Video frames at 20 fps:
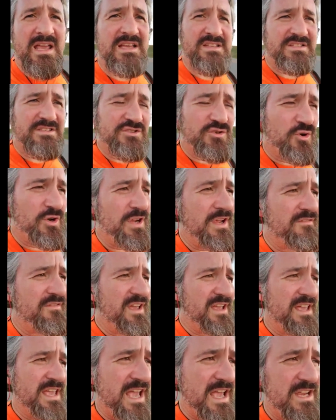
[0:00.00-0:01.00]
he's enjoying a
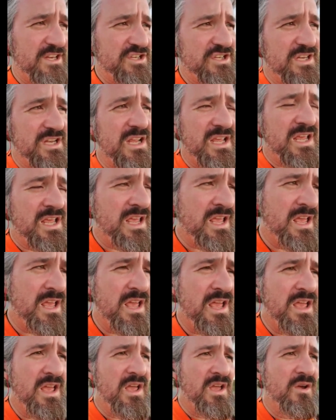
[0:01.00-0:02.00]
vacation
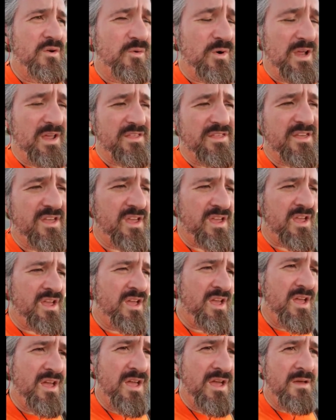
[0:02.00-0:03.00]
with
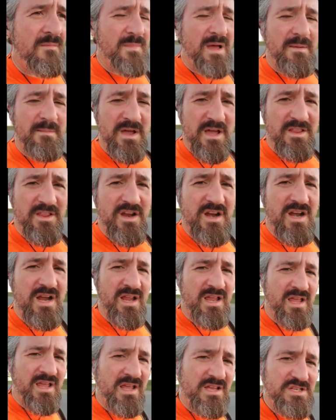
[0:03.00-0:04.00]
my mother
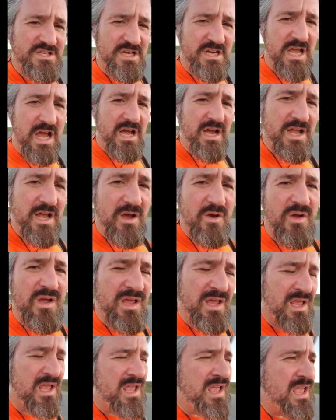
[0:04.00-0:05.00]
in Chicago.
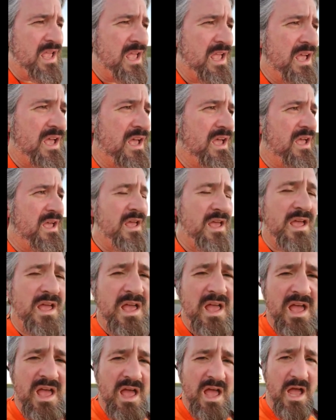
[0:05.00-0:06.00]

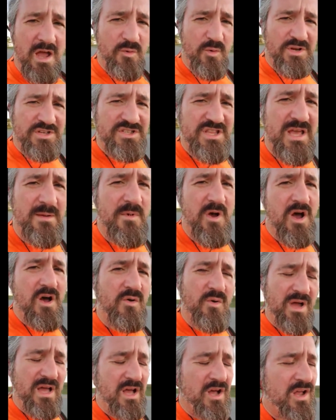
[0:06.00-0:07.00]
I wish them
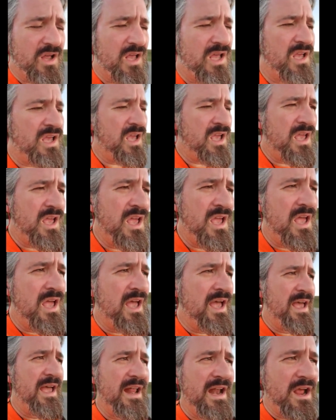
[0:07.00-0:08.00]
all well,
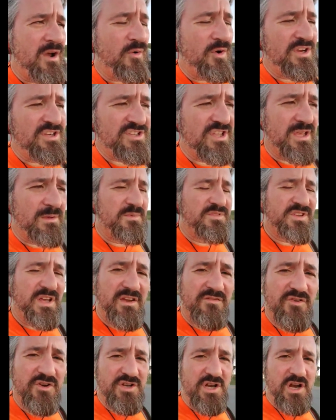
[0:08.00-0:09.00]
and I wish them
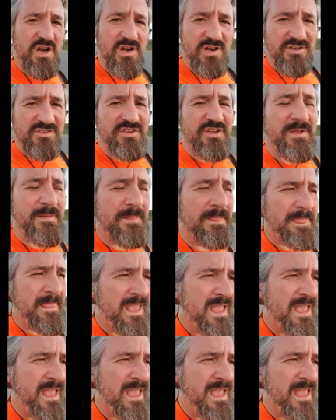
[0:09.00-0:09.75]
safe returns.